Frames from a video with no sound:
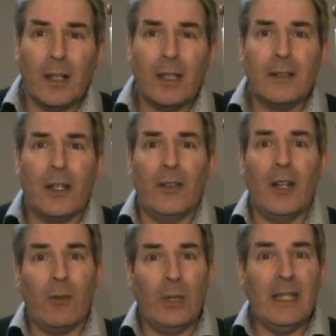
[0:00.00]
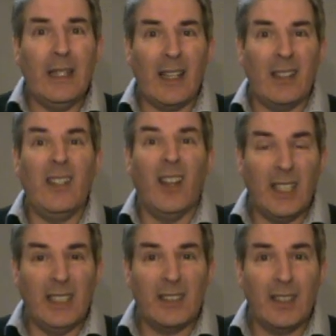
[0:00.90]
guys are not really that
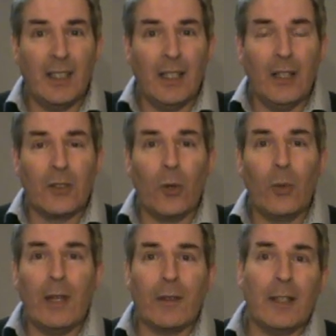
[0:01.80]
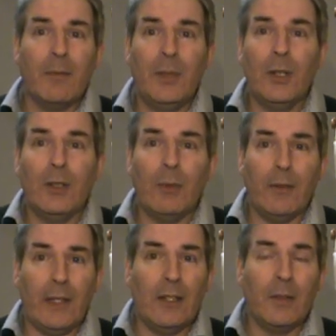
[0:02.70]
nice. So we have kind of beauty, we
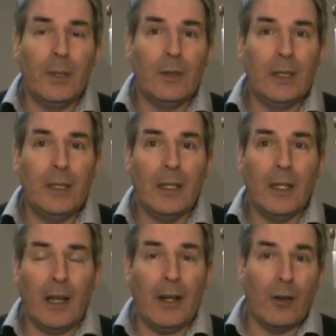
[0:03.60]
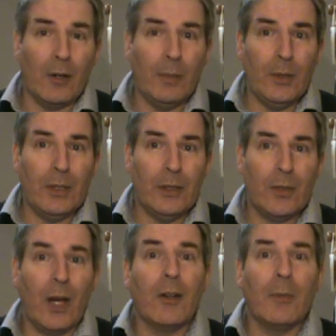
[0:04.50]
have inner beauty and outer beauty.
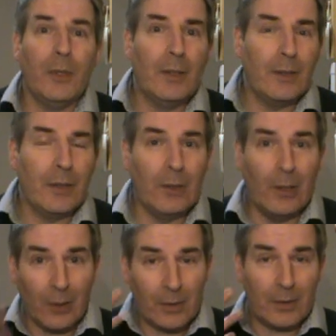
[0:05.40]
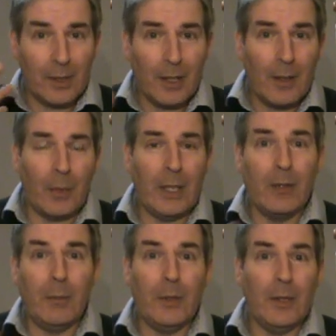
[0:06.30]
So outer beauty is the good looks, but
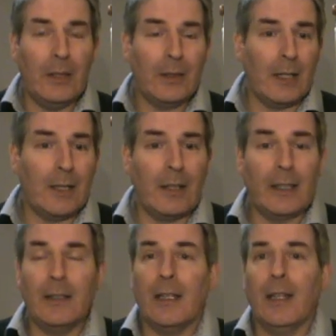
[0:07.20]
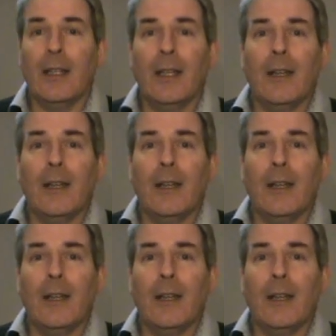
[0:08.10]
inner beauty is kind of like the